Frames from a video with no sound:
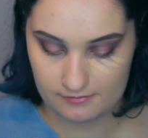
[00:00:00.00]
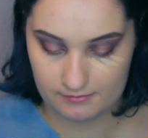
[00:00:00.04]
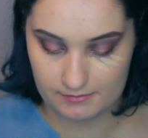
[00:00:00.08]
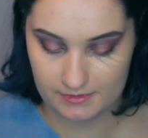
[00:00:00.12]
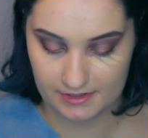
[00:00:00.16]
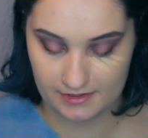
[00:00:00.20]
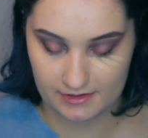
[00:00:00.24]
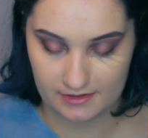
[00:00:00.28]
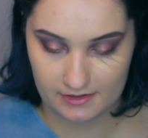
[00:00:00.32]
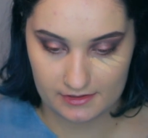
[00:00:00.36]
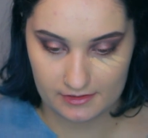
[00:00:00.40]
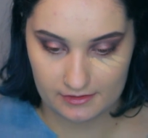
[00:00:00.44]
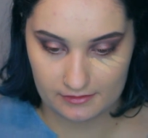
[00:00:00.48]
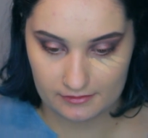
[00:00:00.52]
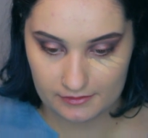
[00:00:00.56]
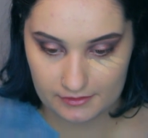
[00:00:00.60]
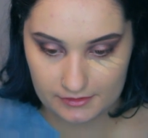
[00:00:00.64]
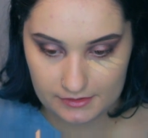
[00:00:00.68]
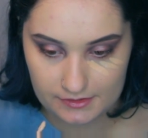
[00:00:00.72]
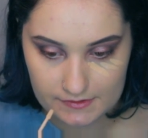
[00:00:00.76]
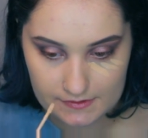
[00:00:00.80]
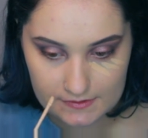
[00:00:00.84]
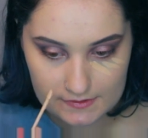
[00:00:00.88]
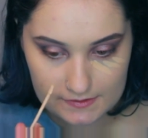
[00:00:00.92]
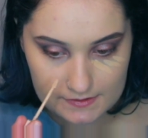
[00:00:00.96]
Oh my God,
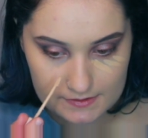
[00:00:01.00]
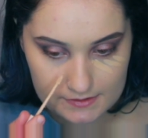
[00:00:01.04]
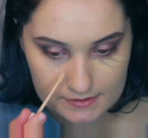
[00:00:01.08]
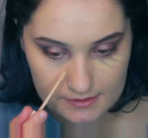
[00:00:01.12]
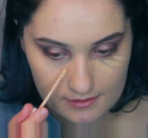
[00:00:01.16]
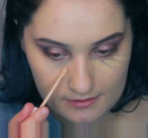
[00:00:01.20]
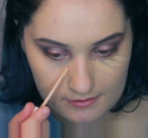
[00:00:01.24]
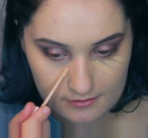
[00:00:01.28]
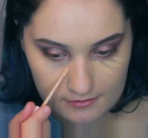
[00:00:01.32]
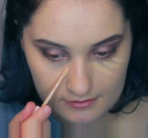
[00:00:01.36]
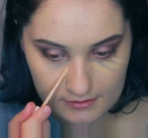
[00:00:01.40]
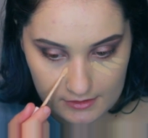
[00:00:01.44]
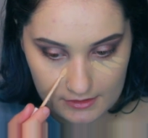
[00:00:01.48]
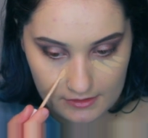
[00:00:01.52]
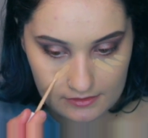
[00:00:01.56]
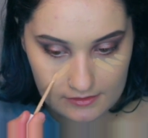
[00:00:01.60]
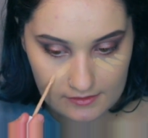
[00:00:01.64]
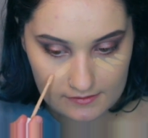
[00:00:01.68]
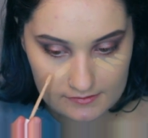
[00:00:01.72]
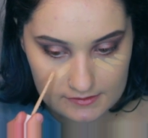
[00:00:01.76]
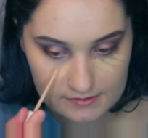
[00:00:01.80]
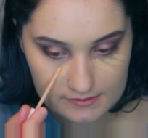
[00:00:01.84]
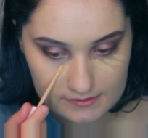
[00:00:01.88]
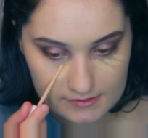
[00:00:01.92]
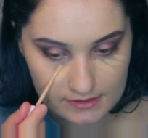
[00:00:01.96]
it looks so,
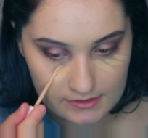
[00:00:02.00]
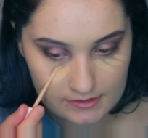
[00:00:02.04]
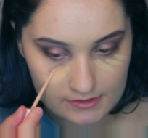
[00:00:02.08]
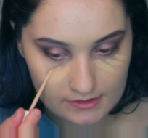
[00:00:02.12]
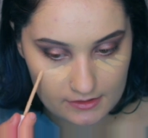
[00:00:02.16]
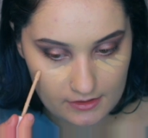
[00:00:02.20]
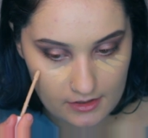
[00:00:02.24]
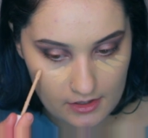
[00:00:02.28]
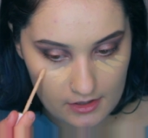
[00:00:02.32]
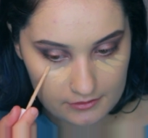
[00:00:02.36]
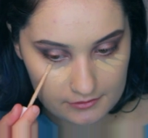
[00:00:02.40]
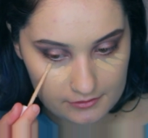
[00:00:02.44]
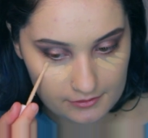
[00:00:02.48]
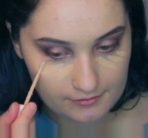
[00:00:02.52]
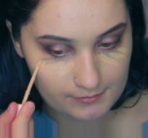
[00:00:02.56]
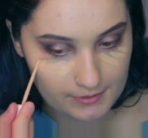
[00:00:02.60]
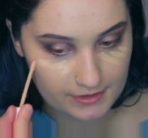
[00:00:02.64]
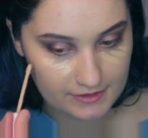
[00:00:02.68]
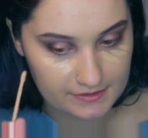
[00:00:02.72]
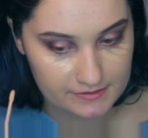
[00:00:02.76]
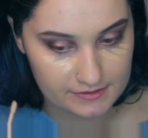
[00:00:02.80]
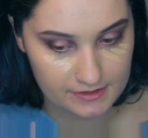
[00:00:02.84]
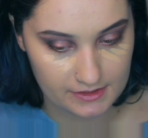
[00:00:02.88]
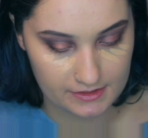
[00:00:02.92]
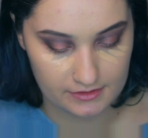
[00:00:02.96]
like this is like the color
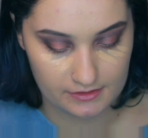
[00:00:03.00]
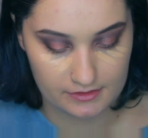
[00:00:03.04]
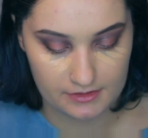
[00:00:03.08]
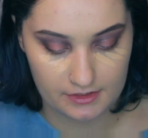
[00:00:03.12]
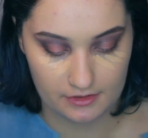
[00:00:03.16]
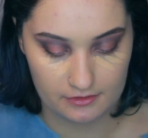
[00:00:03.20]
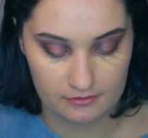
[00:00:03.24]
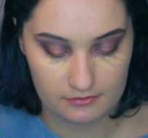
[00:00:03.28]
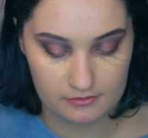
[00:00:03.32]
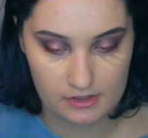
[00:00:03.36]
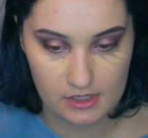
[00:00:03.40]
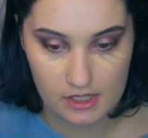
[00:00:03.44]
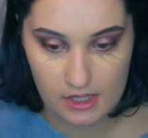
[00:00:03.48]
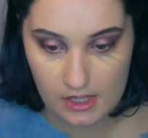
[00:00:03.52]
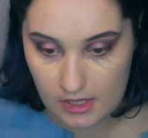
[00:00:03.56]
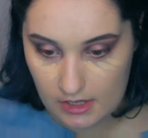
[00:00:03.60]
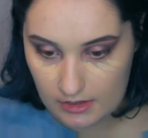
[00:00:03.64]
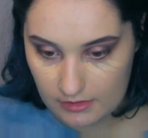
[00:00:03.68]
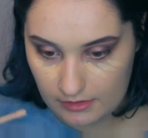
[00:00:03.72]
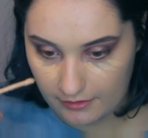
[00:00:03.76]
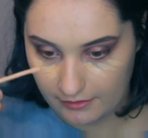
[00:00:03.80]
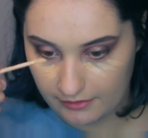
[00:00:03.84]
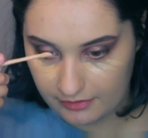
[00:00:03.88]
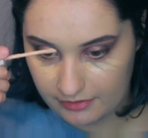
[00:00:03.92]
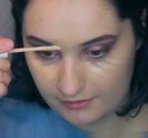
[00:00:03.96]
of my skin tone.
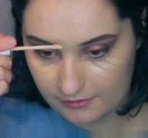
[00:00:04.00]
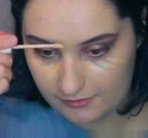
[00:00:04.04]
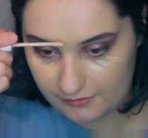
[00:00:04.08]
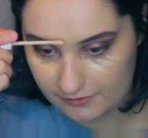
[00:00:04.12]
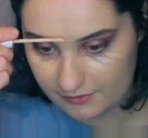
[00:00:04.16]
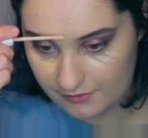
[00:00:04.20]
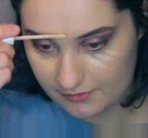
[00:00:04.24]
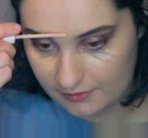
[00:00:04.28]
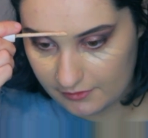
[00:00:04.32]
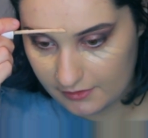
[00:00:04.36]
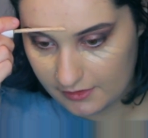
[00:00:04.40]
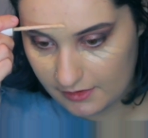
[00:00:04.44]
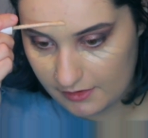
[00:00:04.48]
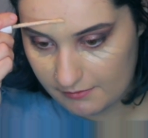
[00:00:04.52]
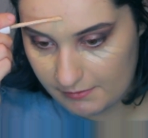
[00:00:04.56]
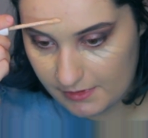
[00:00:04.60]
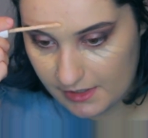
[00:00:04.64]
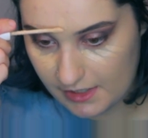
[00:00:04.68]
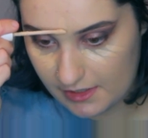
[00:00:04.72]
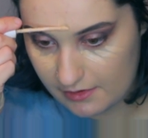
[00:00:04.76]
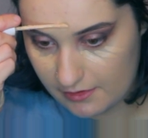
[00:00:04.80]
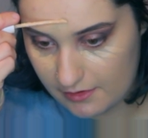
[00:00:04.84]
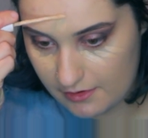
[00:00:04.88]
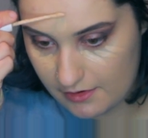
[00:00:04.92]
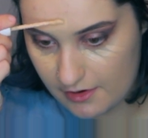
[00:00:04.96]
Like there's
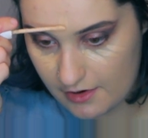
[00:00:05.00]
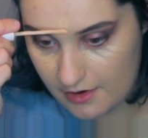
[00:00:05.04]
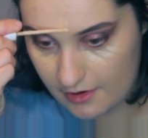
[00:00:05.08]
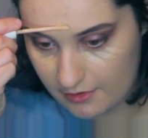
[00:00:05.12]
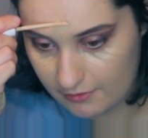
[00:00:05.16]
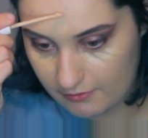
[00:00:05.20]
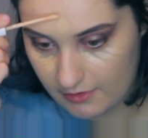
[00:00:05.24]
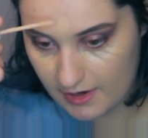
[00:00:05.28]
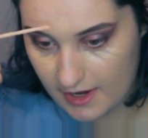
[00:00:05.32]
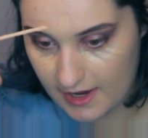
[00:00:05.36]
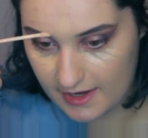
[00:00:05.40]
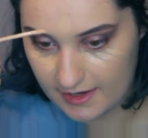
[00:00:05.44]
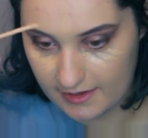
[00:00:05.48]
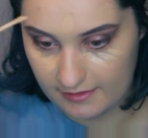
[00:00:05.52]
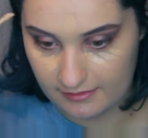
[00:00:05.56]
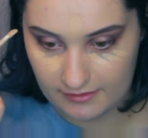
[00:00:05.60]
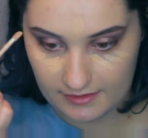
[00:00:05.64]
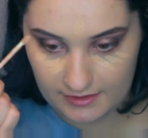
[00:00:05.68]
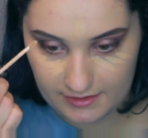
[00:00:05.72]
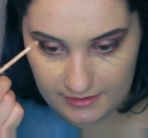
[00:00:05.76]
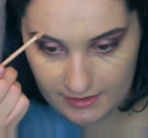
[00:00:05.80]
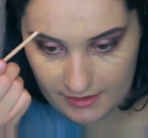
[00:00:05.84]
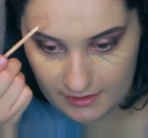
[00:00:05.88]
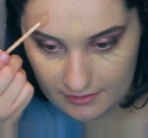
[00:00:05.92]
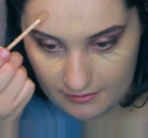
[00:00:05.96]
gonna be no
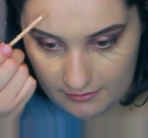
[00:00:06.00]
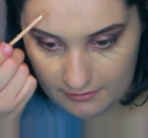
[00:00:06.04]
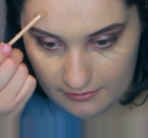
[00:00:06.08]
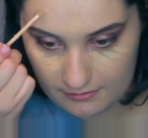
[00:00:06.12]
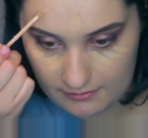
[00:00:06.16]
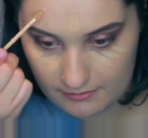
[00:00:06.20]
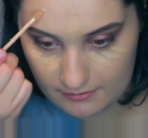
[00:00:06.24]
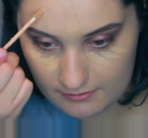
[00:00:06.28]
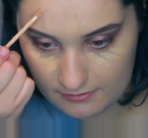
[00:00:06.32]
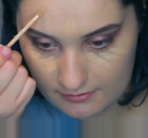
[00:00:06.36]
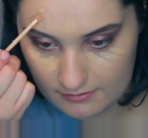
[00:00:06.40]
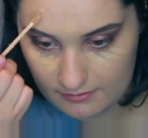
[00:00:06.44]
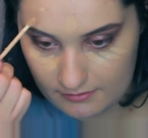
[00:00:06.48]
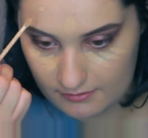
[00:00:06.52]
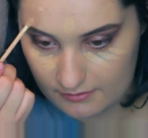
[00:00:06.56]
highlighting